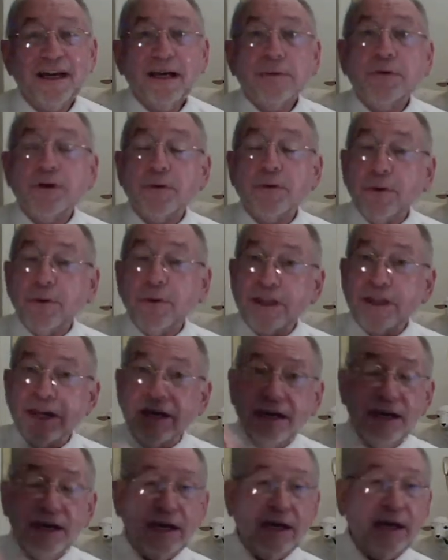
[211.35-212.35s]
But when the
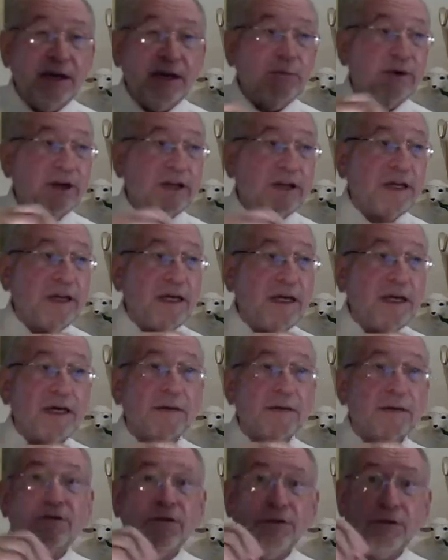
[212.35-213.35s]
king wanted
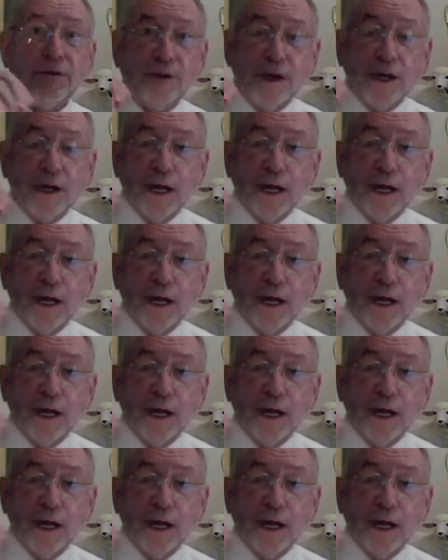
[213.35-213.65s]
him to